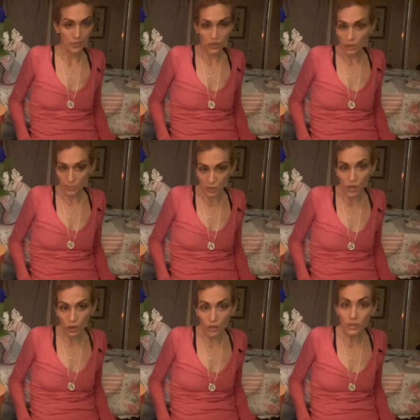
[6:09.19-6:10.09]
Do you know how much
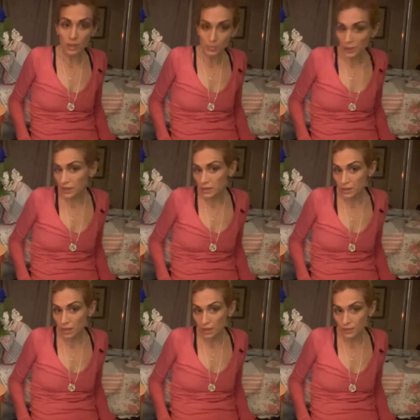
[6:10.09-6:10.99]
that cost at the
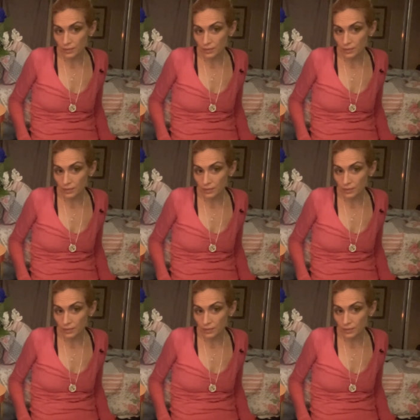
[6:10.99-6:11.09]
peninsula?